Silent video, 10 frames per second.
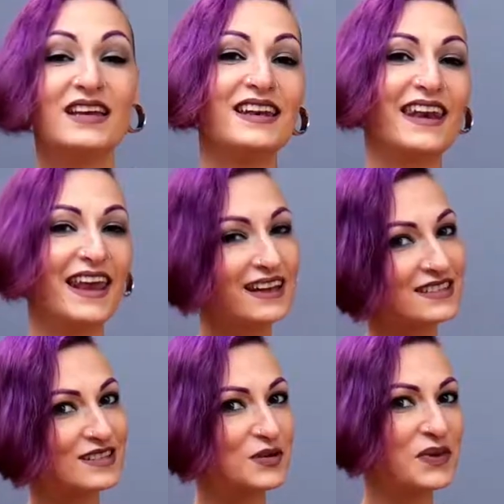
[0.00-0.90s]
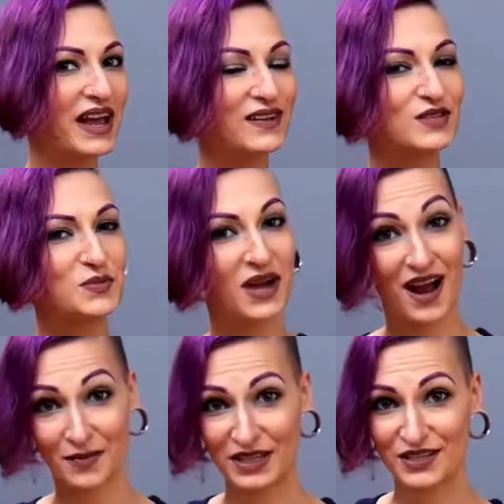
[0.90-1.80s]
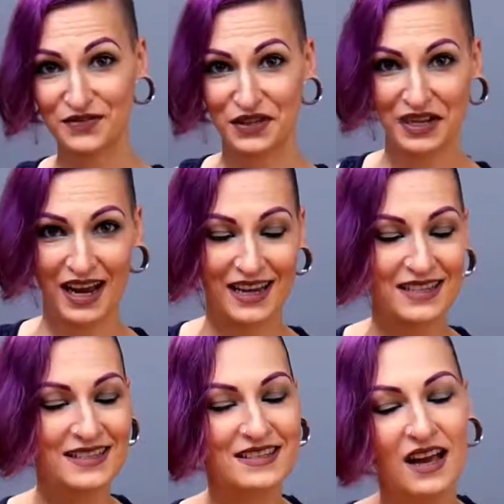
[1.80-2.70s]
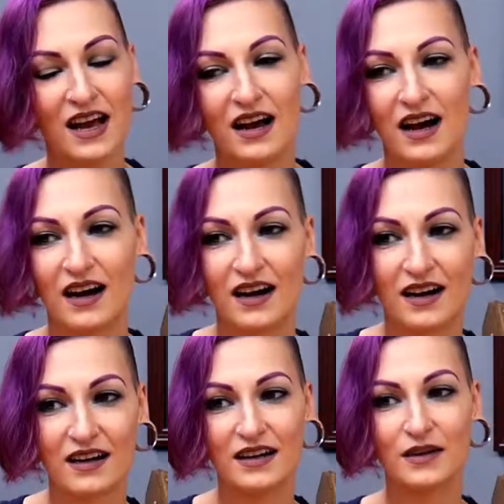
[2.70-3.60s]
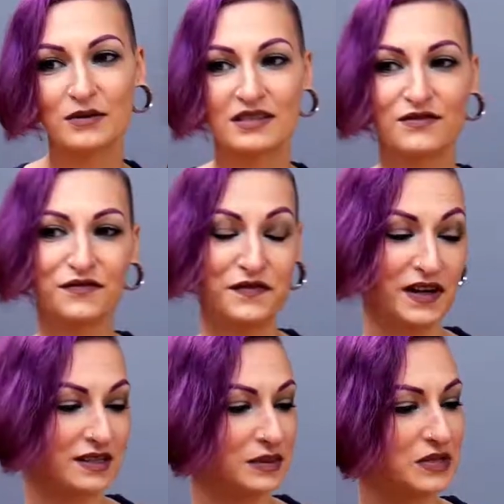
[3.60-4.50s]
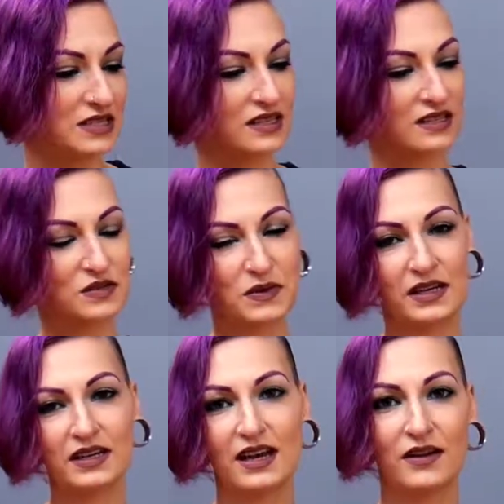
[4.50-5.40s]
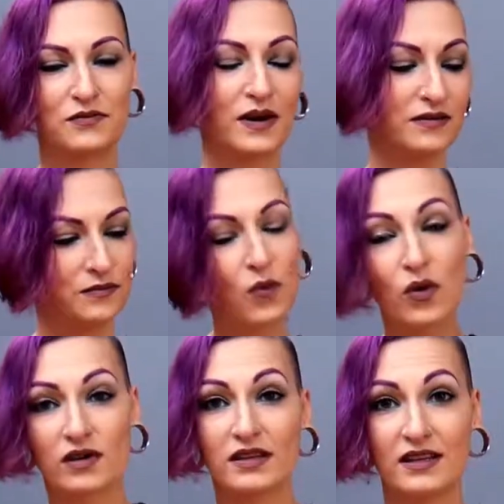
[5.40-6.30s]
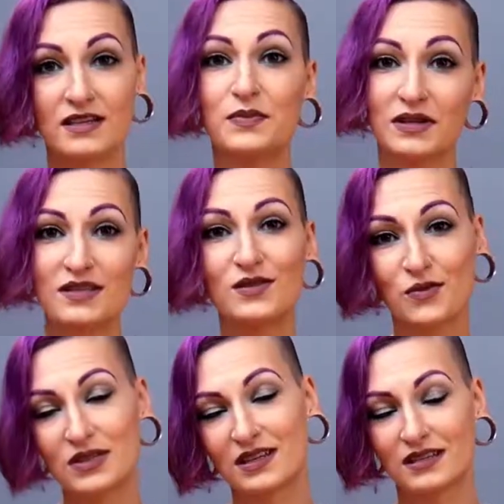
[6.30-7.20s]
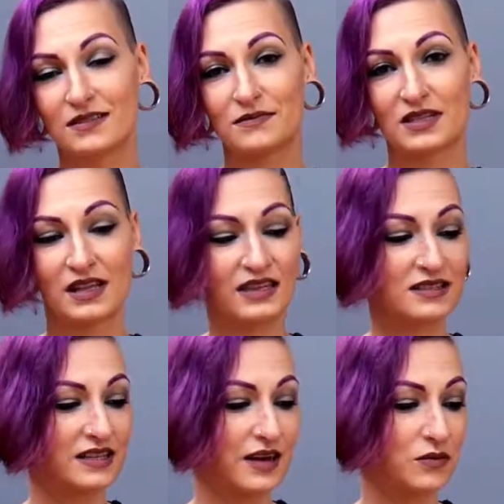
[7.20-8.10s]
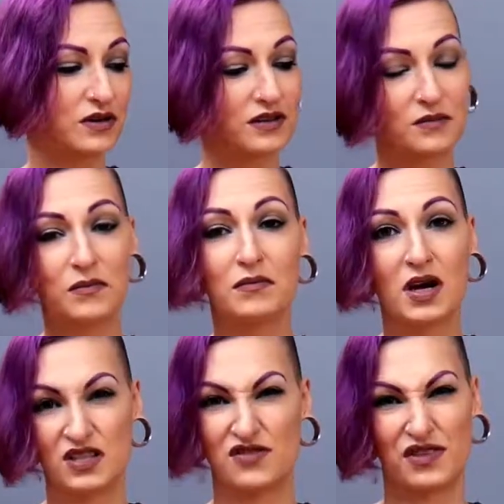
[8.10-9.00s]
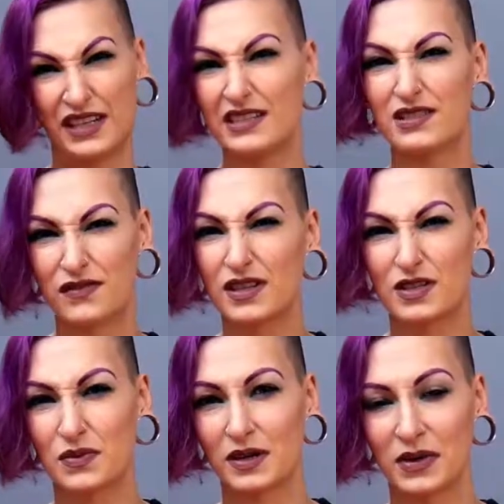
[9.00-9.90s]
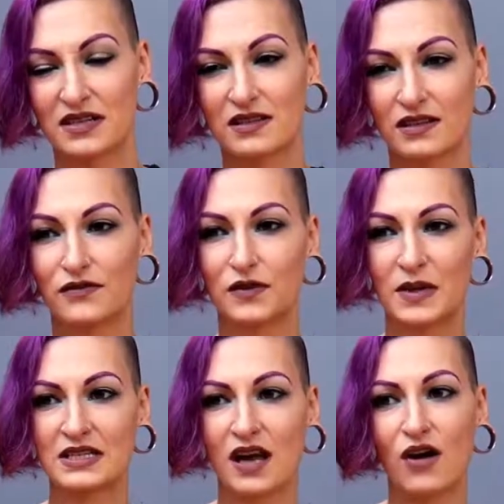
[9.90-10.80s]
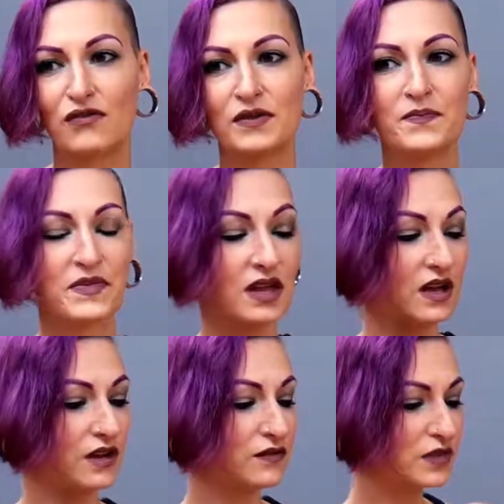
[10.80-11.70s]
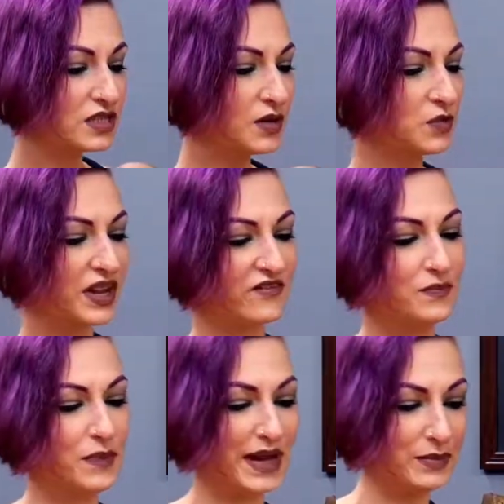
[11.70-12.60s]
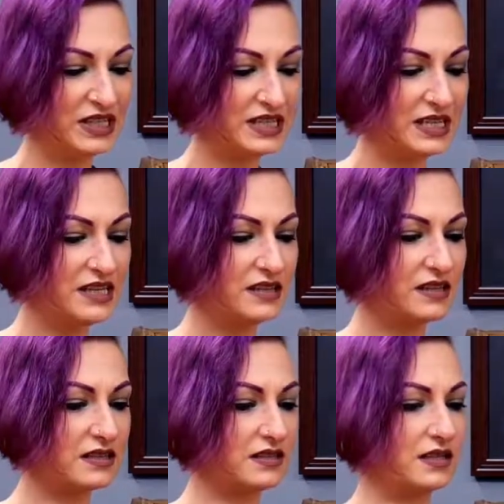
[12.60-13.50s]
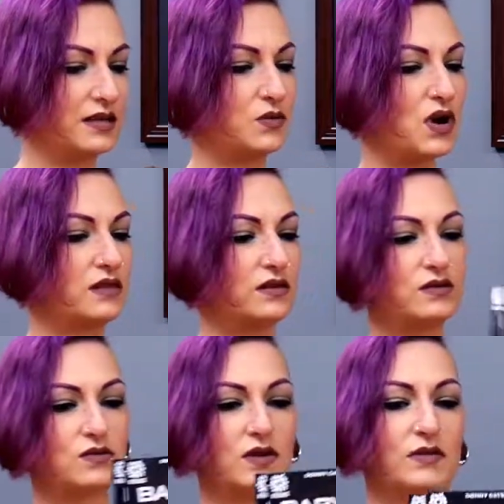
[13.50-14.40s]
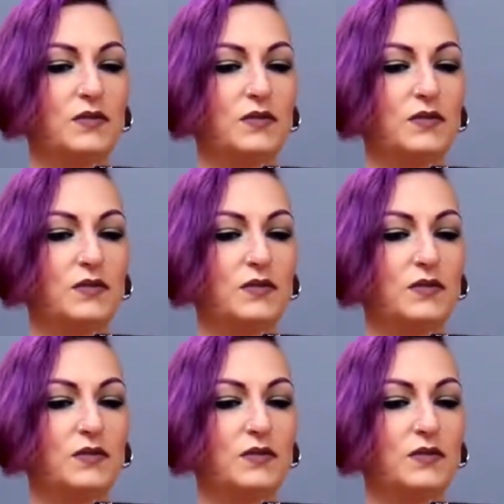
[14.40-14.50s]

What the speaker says: Next up, I have some comics for you guys. I was fairly busy this week. I read more than this, but these are the ones I selected that were the must-reads for this week, basically, for myself. First up, we have Baby Teeth. I brought those with